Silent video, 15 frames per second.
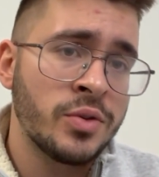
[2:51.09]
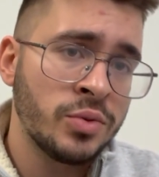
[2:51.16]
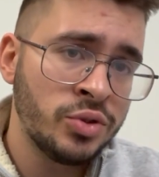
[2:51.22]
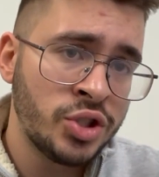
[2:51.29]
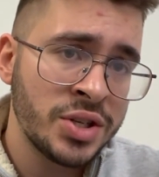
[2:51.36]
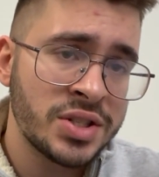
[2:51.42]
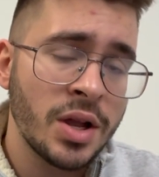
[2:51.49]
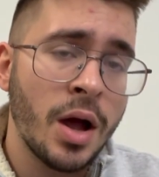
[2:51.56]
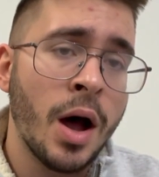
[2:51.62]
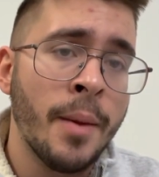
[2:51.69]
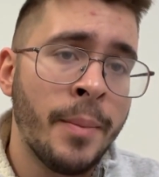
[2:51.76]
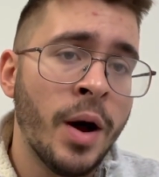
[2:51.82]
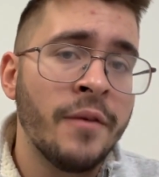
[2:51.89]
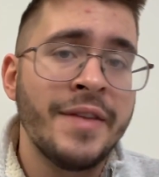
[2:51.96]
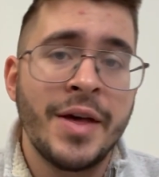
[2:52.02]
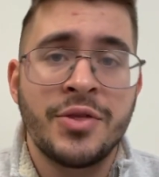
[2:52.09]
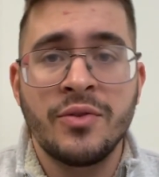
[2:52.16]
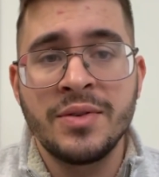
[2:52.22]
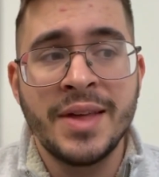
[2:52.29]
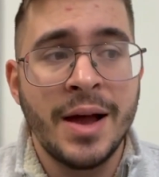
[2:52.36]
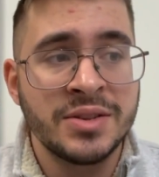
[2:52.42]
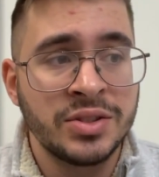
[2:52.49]
or just above that
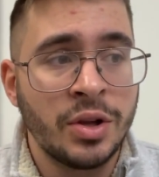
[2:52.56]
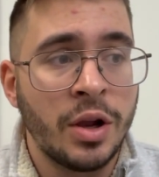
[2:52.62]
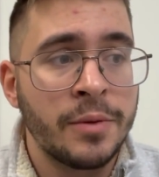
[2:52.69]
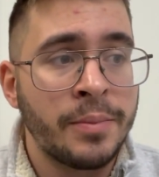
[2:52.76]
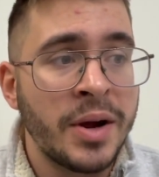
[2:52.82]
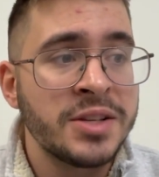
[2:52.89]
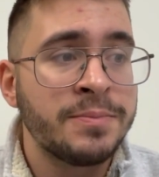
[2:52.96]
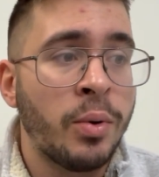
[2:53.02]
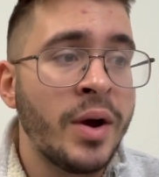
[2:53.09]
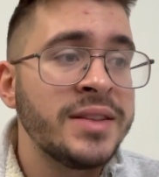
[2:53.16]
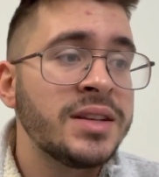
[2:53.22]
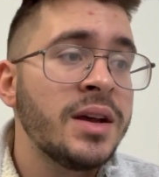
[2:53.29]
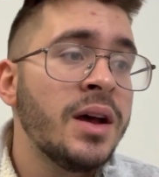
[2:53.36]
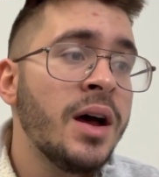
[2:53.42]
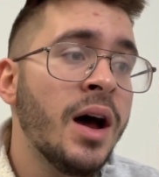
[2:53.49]
$3,000 price point,